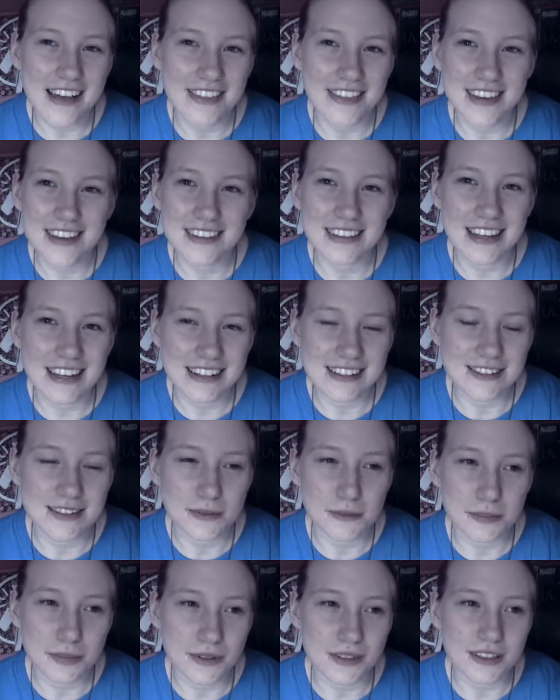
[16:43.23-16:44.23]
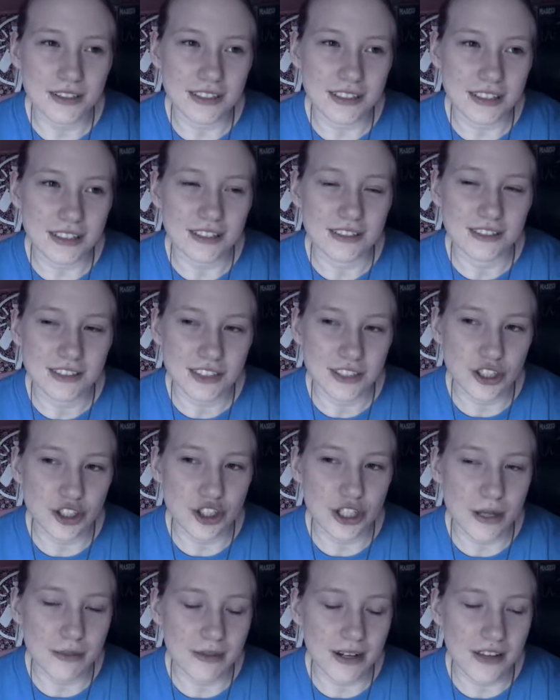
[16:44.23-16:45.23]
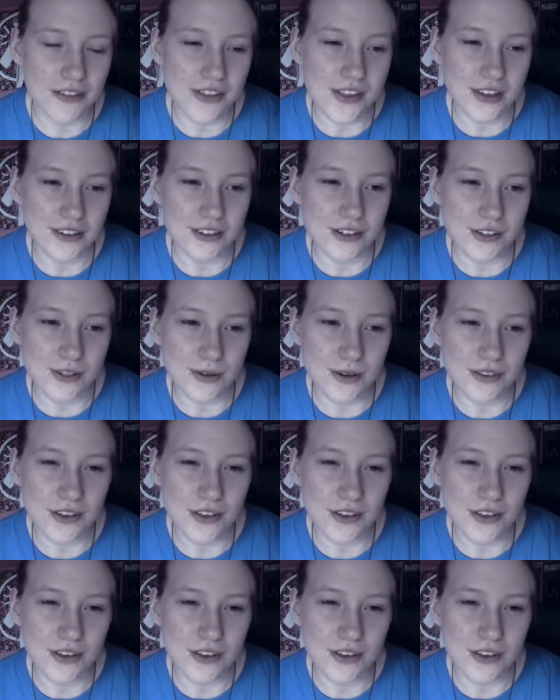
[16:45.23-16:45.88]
I think that is a pretty Gemini thing to do.